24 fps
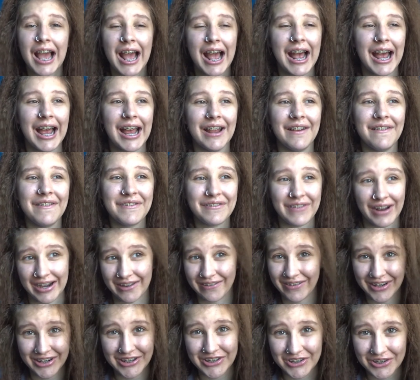at
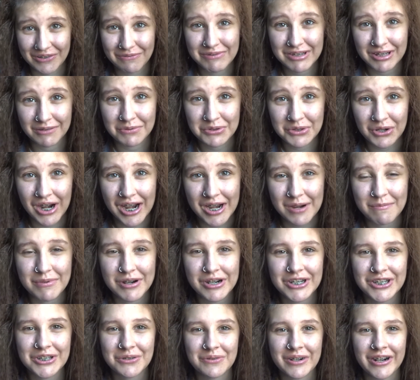500
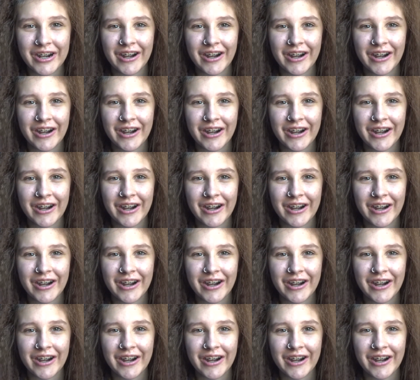subscribers.